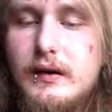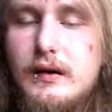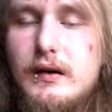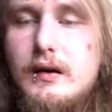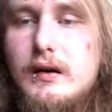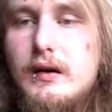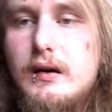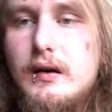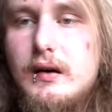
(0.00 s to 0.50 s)

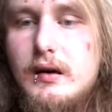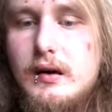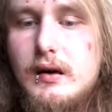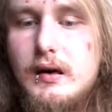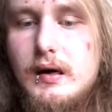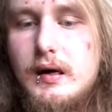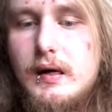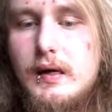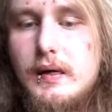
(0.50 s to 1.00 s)

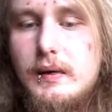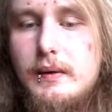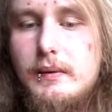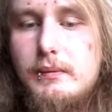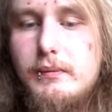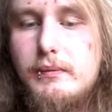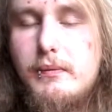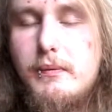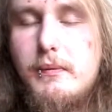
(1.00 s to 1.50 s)

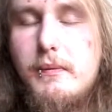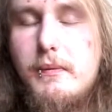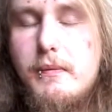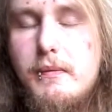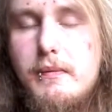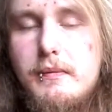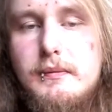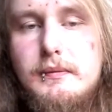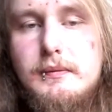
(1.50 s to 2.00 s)

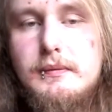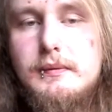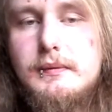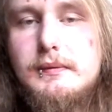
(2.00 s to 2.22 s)
No one is speaking in this clip.